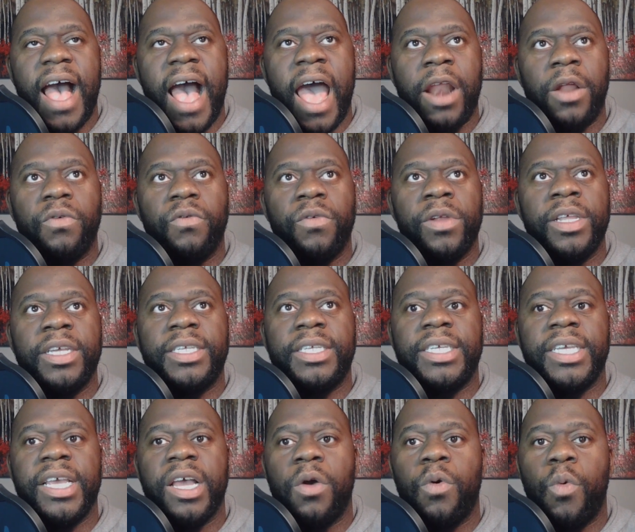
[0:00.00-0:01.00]
I don't really
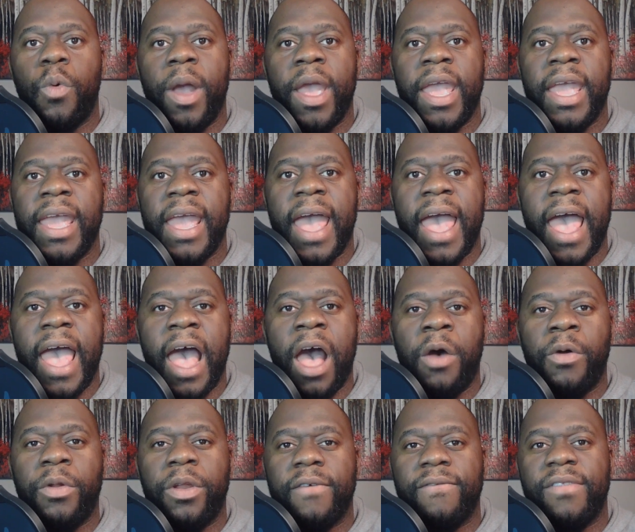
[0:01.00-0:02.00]
see a way
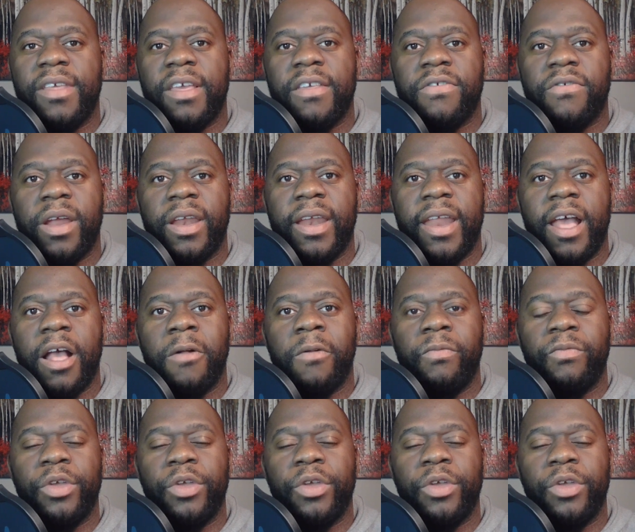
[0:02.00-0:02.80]
out of this right now.